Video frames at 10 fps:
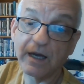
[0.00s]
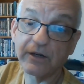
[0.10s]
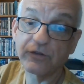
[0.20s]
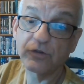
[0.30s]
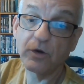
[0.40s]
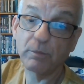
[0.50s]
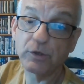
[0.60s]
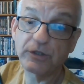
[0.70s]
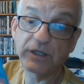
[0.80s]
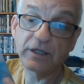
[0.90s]
and I thought
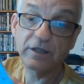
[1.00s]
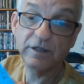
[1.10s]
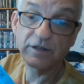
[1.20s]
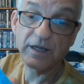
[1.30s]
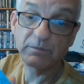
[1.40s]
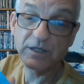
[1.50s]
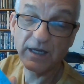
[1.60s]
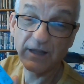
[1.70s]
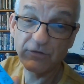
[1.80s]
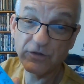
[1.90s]
putting them
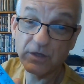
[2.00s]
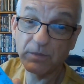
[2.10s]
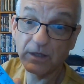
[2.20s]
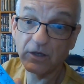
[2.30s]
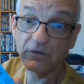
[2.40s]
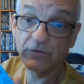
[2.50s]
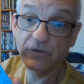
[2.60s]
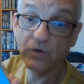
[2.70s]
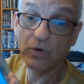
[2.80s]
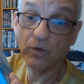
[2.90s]
together as a bundle of
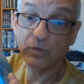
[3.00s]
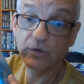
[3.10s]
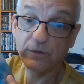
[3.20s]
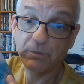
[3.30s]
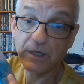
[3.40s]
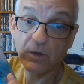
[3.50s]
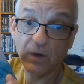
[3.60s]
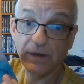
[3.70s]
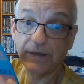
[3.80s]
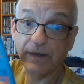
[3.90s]
four would be
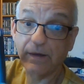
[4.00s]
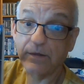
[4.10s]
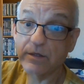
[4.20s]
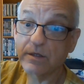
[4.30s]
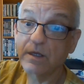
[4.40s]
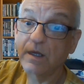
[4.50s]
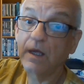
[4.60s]
quite nice.